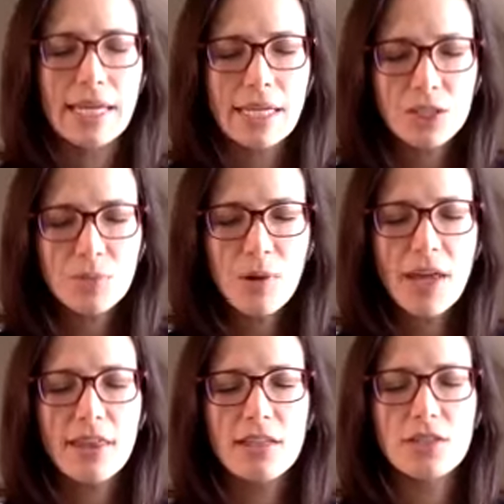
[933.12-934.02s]
Each
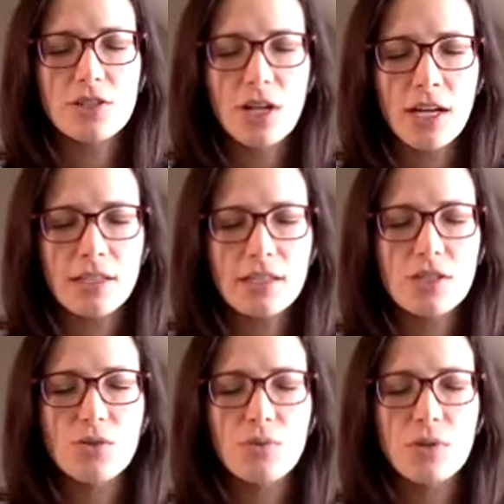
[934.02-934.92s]
breath is a chance
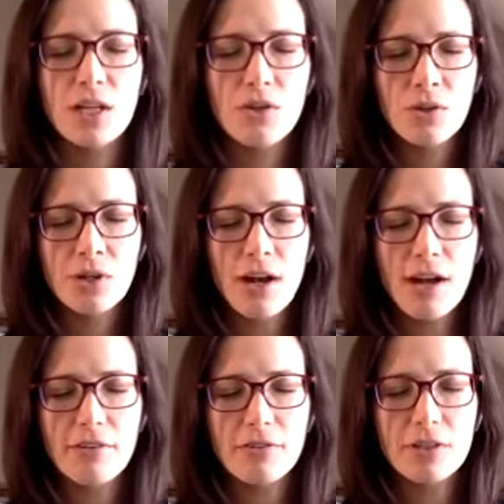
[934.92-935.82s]
to renew your
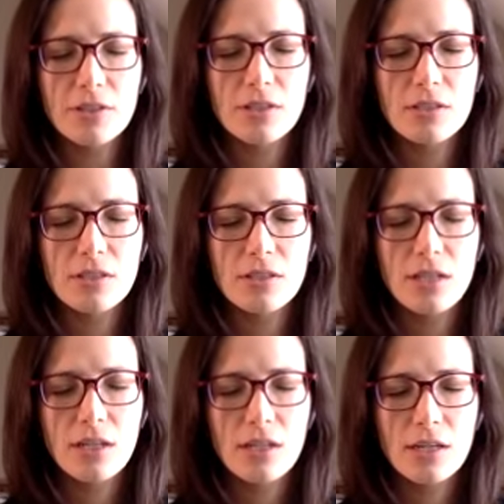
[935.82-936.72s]
effort.
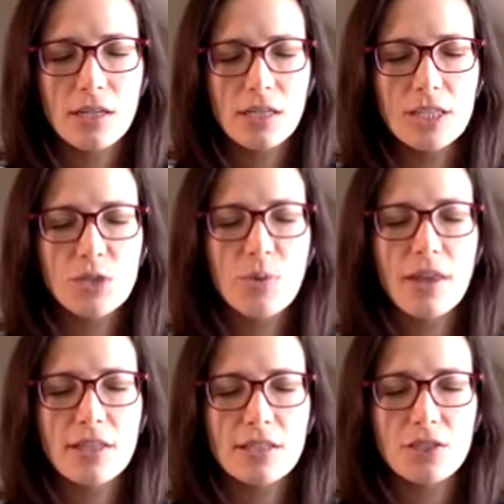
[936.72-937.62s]
Each
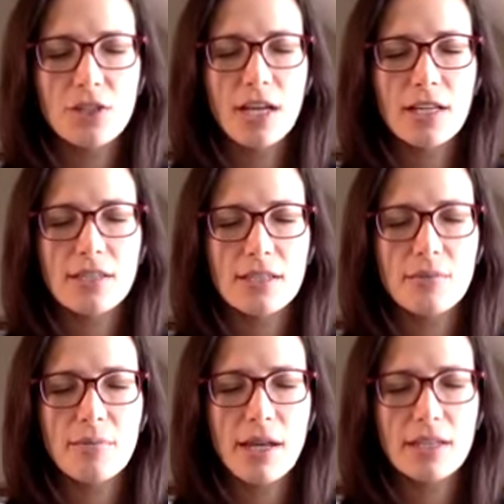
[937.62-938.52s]
breath is a chance
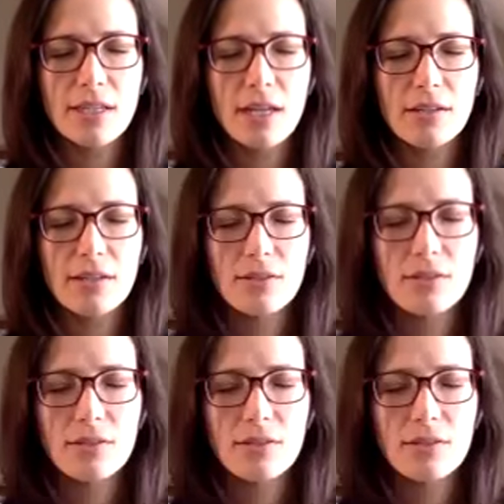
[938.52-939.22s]
to meditate.